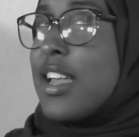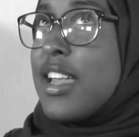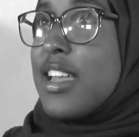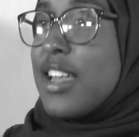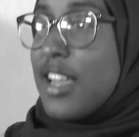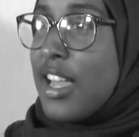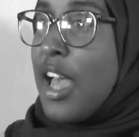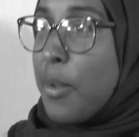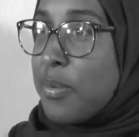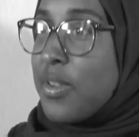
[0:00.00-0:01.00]
It
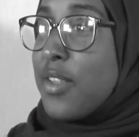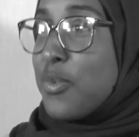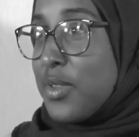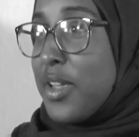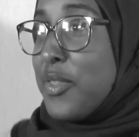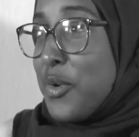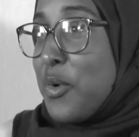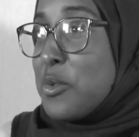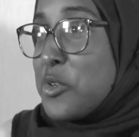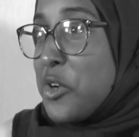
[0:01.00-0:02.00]
helps kids retain their
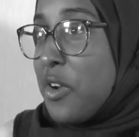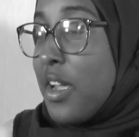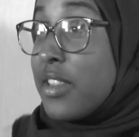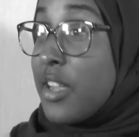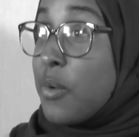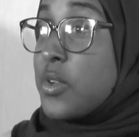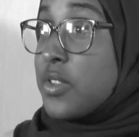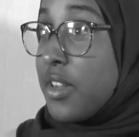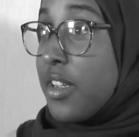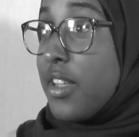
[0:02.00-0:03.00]
culture, and language
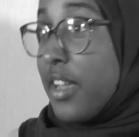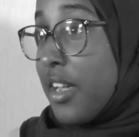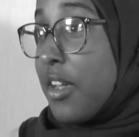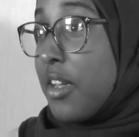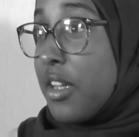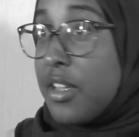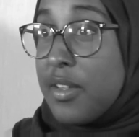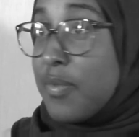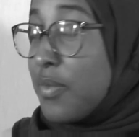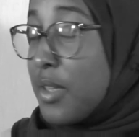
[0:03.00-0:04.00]
is an
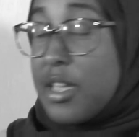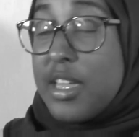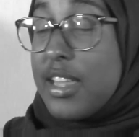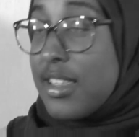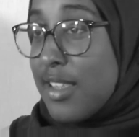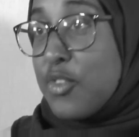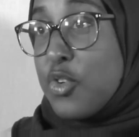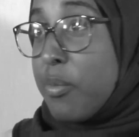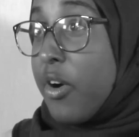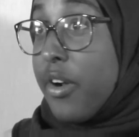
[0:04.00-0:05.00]

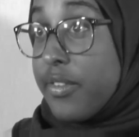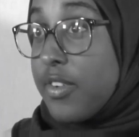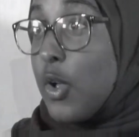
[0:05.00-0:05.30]
essential part of